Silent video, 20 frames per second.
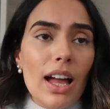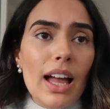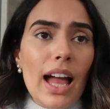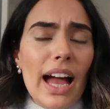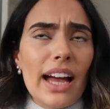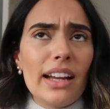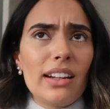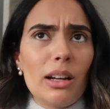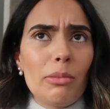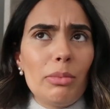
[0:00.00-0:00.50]

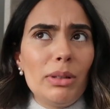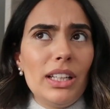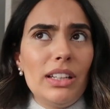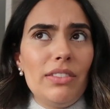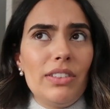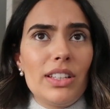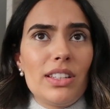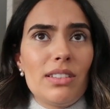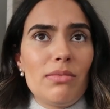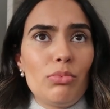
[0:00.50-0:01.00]
and I
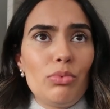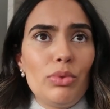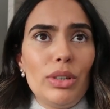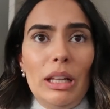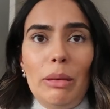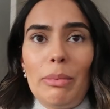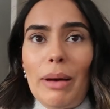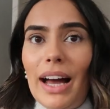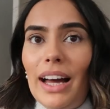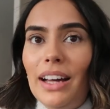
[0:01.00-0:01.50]
believe it's
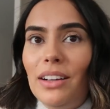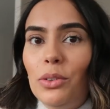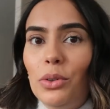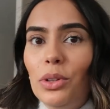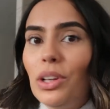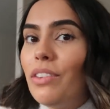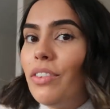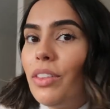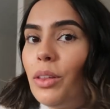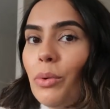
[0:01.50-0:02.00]
really bad
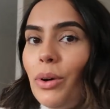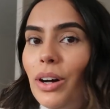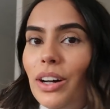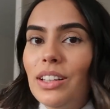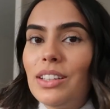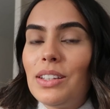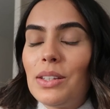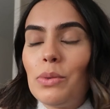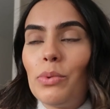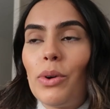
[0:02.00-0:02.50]
all over the
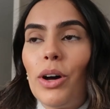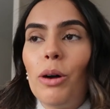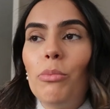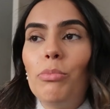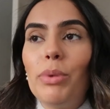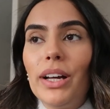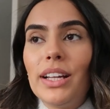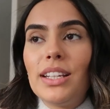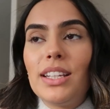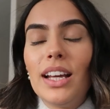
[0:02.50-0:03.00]
world as well.
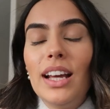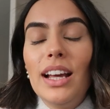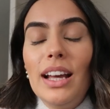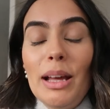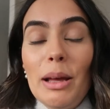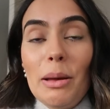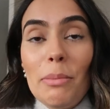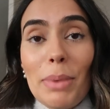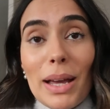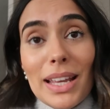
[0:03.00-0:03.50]
But
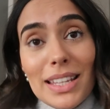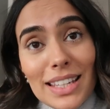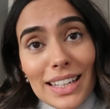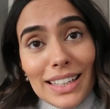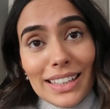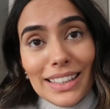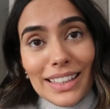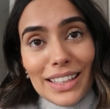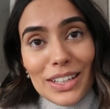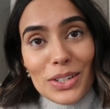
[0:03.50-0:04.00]

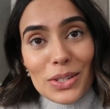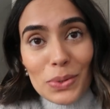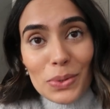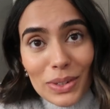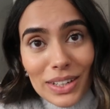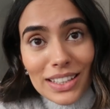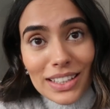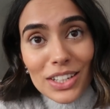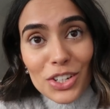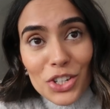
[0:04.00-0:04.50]
basically just
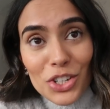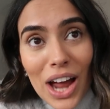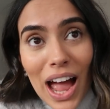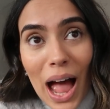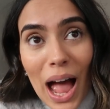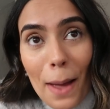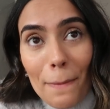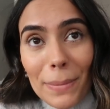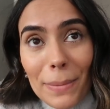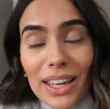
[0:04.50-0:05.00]
wanted to
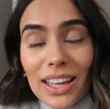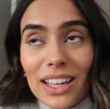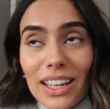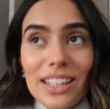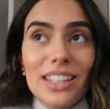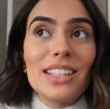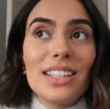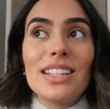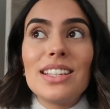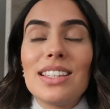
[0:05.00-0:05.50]
chat
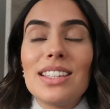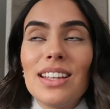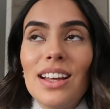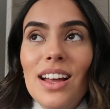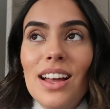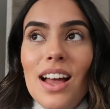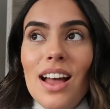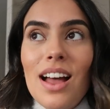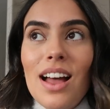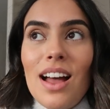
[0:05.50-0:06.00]
because
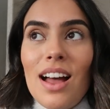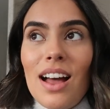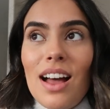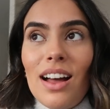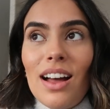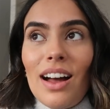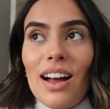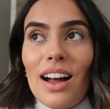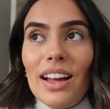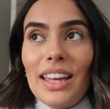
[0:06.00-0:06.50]

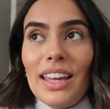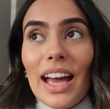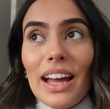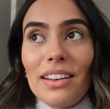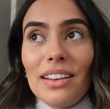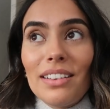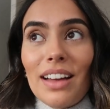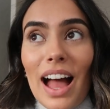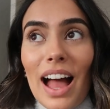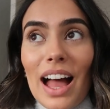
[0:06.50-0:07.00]

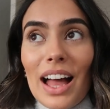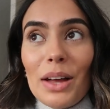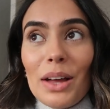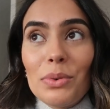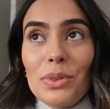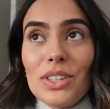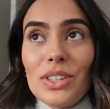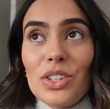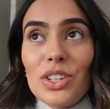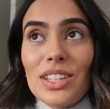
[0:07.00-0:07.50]
yeah, I
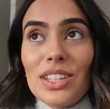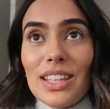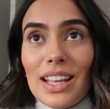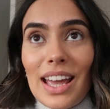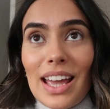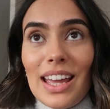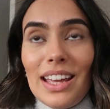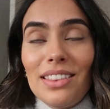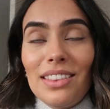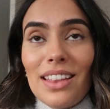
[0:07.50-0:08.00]
was just
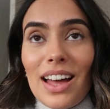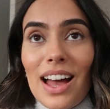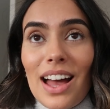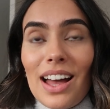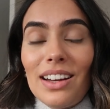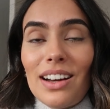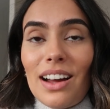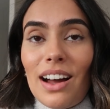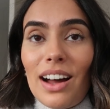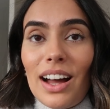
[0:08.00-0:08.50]
saying
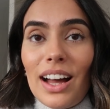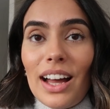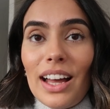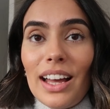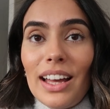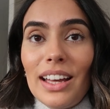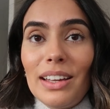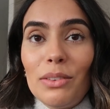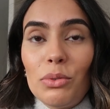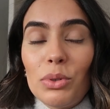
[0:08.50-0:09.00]
that
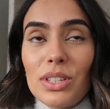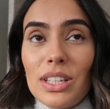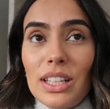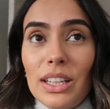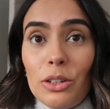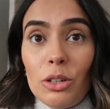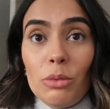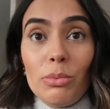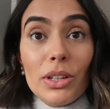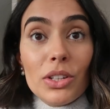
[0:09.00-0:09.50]
I was a
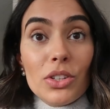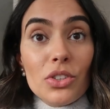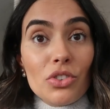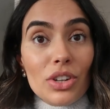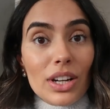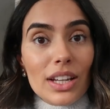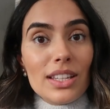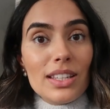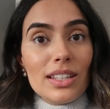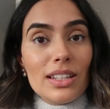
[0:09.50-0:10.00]
little bit
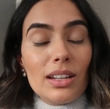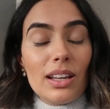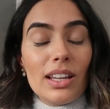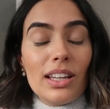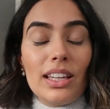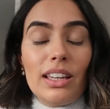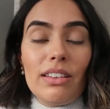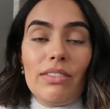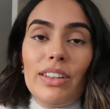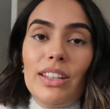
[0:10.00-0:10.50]
stressed
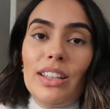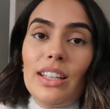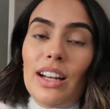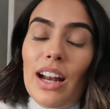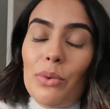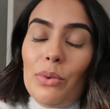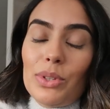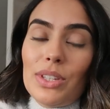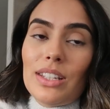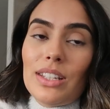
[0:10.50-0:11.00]
given that
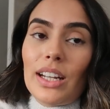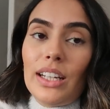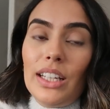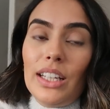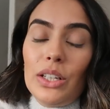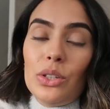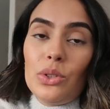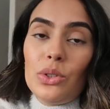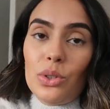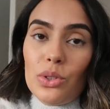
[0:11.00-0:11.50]
I was
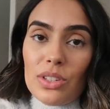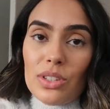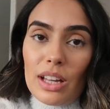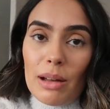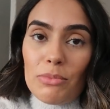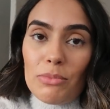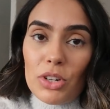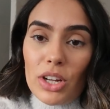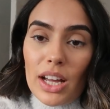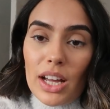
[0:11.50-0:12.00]
studying 2
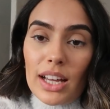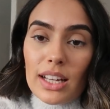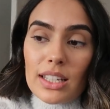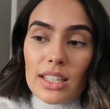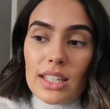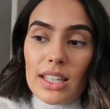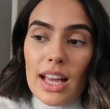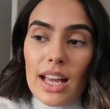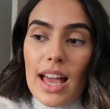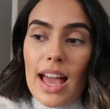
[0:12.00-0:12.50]

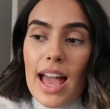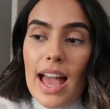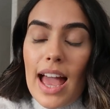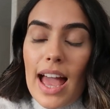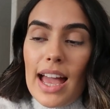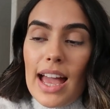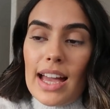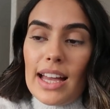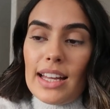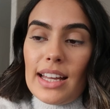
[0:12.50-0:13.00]
subjects
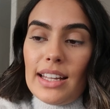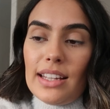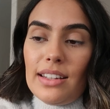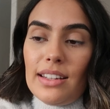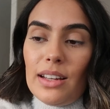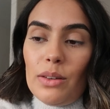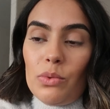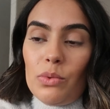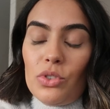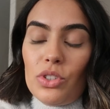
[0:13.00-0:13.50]

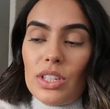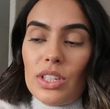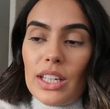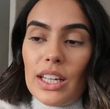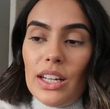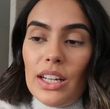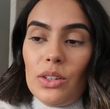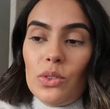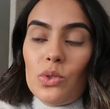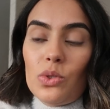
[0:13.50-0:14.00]
and it was just
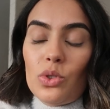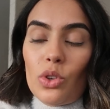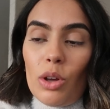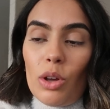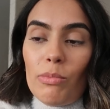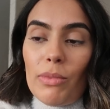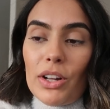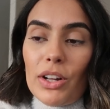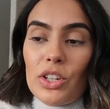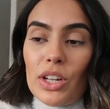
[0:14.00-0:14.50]
getting
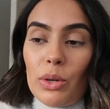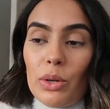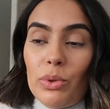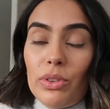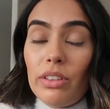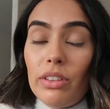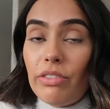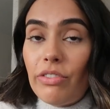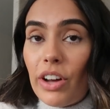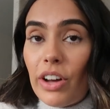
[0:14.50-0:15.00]
so much. Like
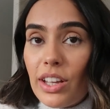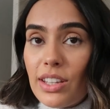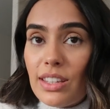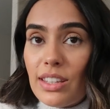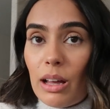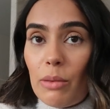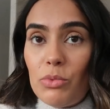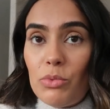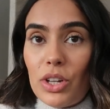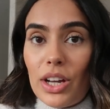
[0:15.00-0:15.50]
with the first
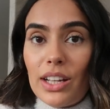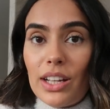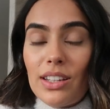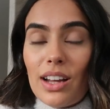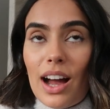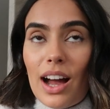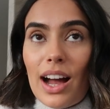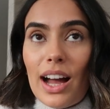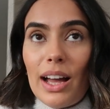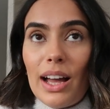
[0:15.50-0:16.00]
subject,
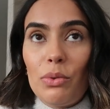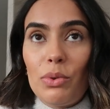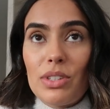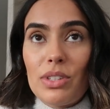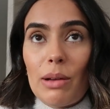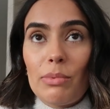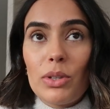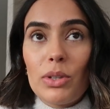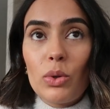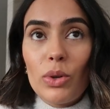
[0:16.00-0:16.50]
I was
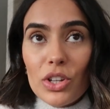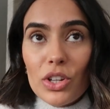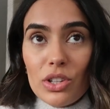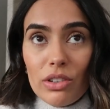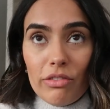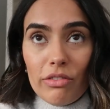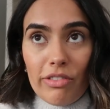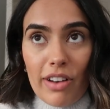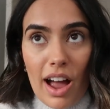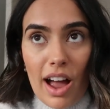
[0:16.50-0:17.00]
up to
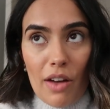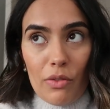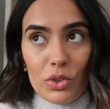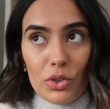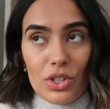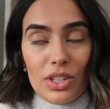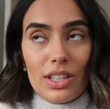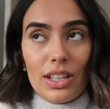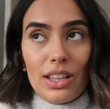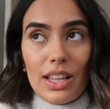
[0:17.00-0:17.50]
question 5,
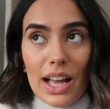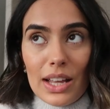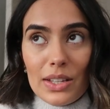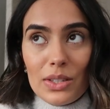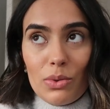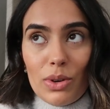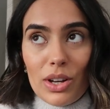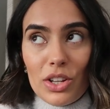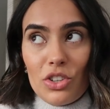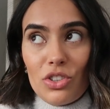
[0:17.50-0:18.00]
which is the
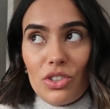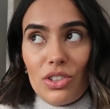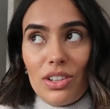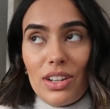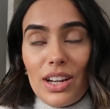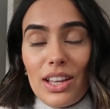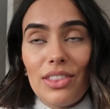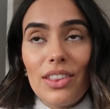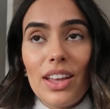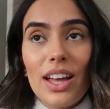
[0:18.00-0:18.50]
last
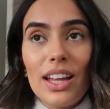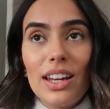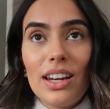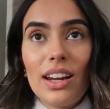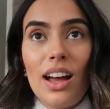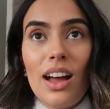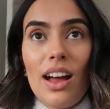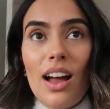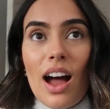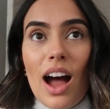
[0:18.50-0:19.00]
question, and
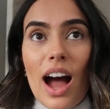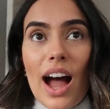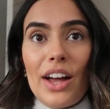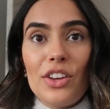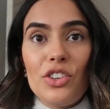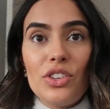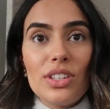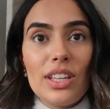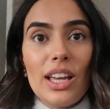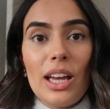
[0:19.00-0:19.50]
then I
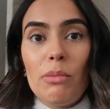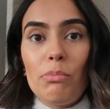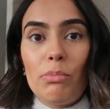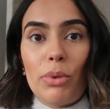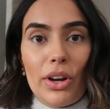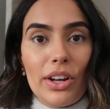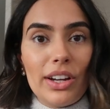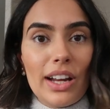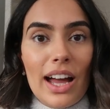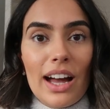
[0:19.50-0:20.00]
just hit
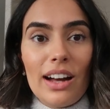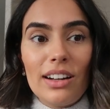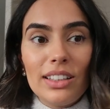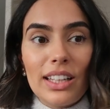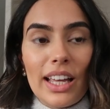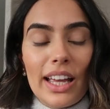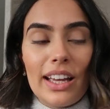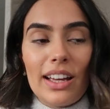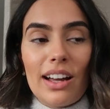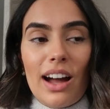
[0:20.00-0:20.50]
burnout.
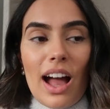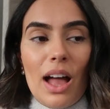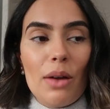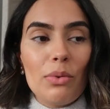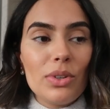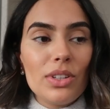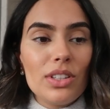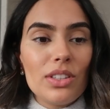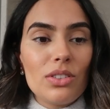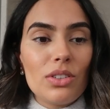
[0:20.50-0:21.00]
Like I
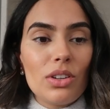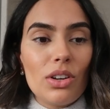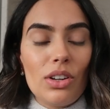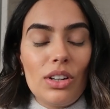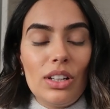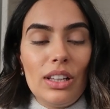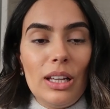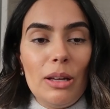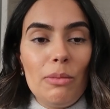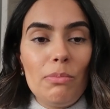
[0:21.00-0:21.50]
was
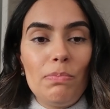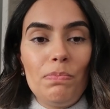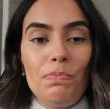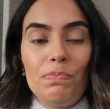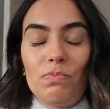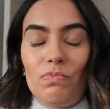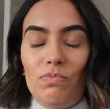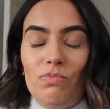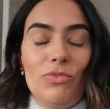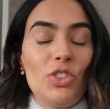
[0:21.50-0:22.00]
totally
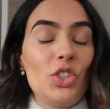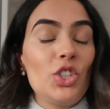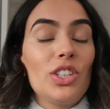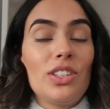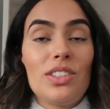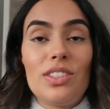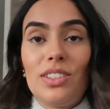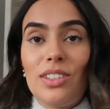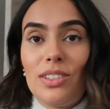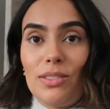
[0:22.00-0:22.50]

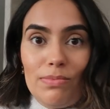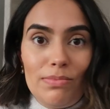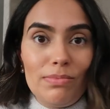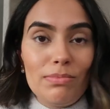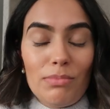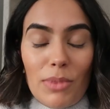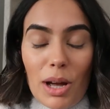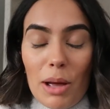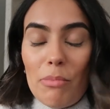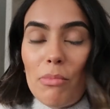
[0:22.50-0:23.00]
just,
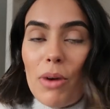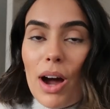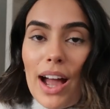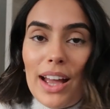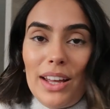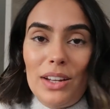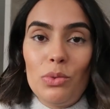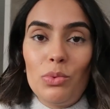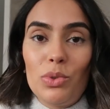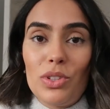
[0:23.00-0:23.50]
my
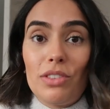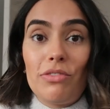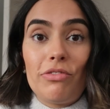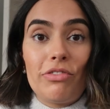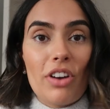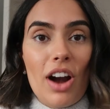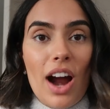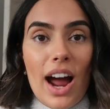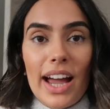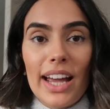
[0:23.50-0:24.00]
mind was
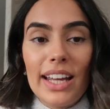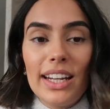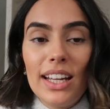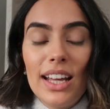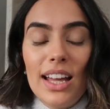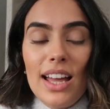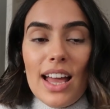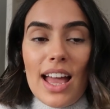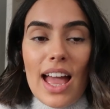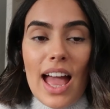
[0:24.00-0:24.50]
fried
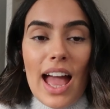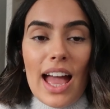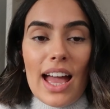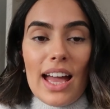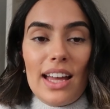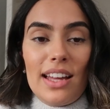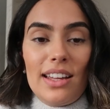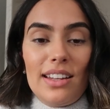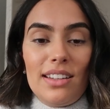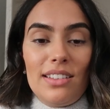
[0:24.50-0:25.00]

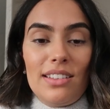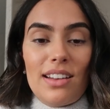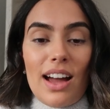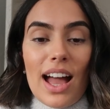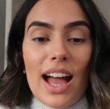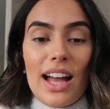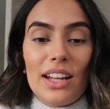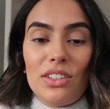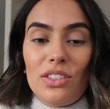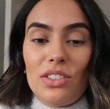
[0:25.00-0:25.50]
and I
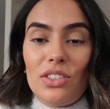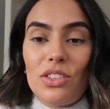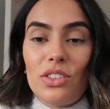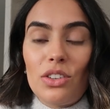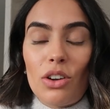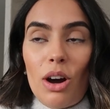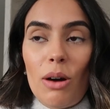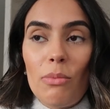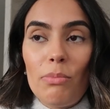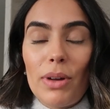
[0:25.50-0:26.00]
had to
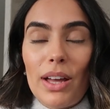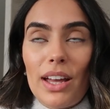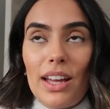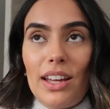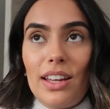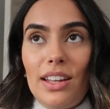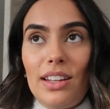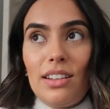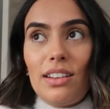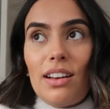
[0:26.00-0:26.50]
stop,
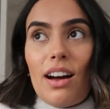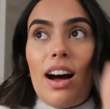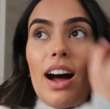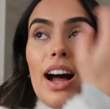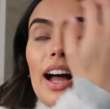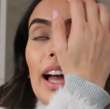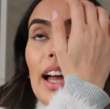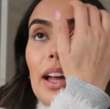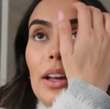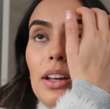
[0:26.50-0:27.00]
and
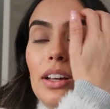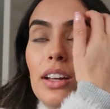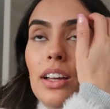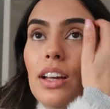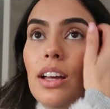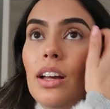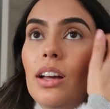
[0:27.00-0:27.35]
I